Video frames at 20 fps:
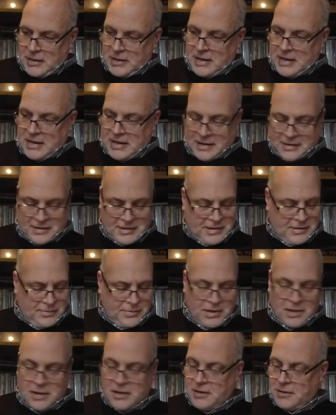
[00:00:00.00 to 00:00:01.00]
And there
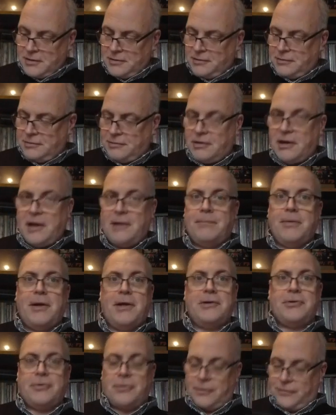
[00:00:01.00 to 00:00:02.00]
we are. Great
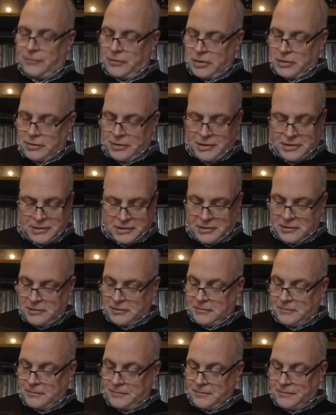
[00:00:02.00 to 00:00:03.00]
picture of Doris.
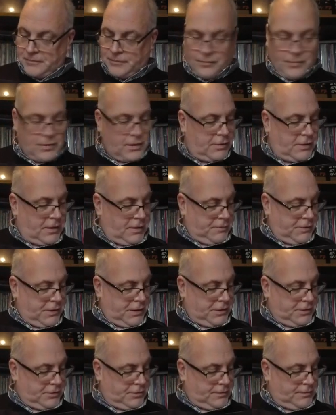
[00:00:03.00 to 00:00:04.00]
Great
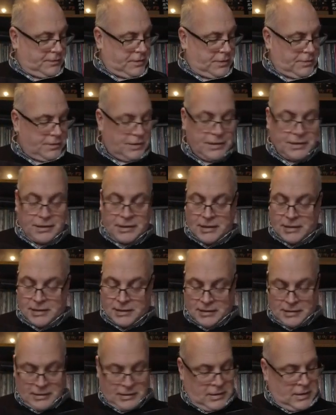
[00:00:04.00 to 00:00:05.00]
picture of Doris there.
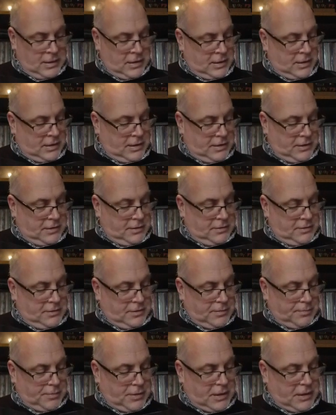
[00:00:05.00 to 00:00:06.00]

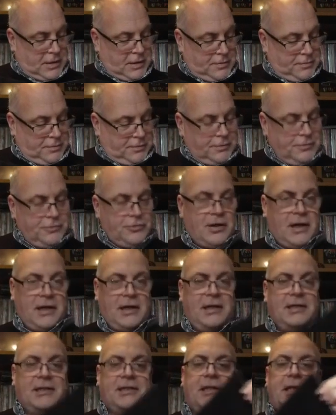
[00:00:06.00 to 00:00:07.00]
The blurb, track
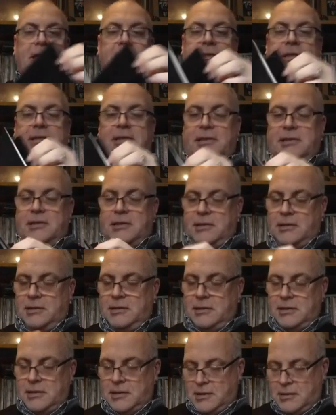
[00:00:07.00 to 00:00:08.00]
listings.
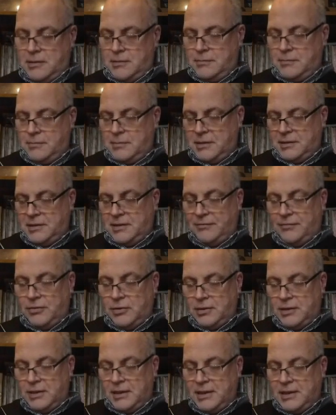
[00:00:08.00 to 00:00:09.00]
Let's have a
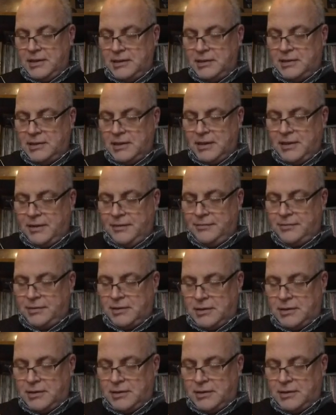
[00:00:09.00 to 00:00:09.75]
look at the inner sleeves.